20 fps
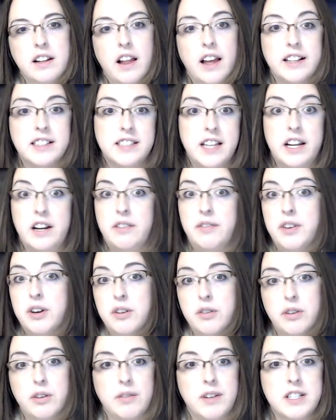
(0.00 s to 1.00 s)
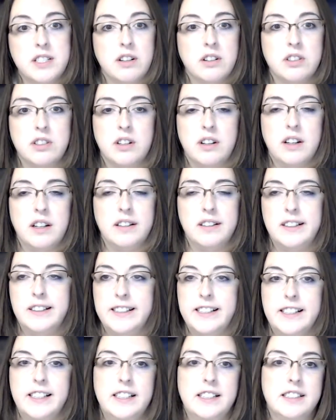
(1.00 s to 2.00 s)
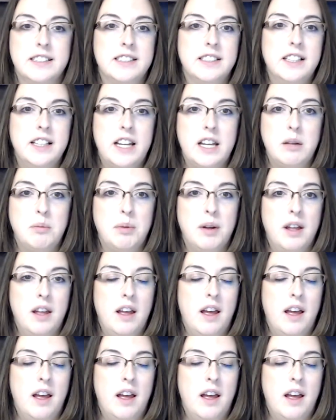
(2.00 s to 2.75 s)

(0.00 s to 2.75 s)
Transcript: like say if you're doing research on sleep,